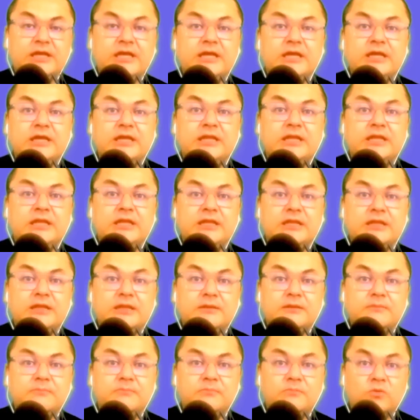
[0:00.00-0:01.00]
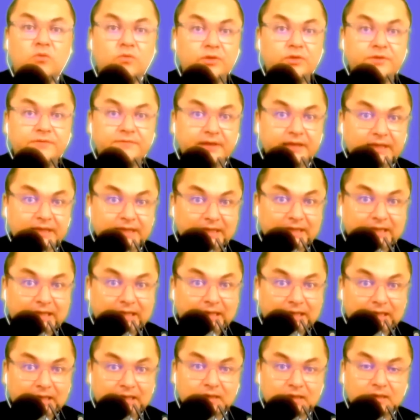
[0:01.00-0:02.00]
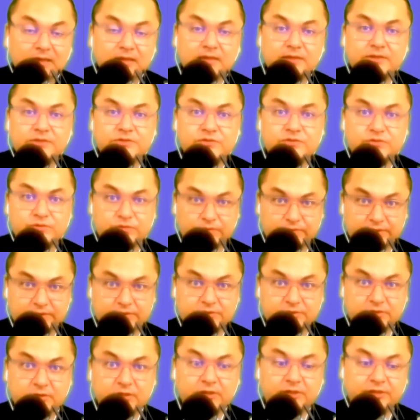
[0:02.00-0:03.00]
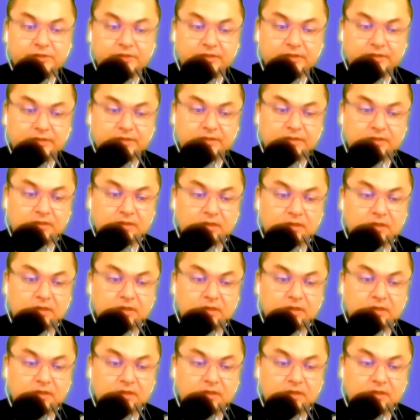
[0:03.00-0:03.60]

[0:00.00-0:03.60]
in motivating students' learning.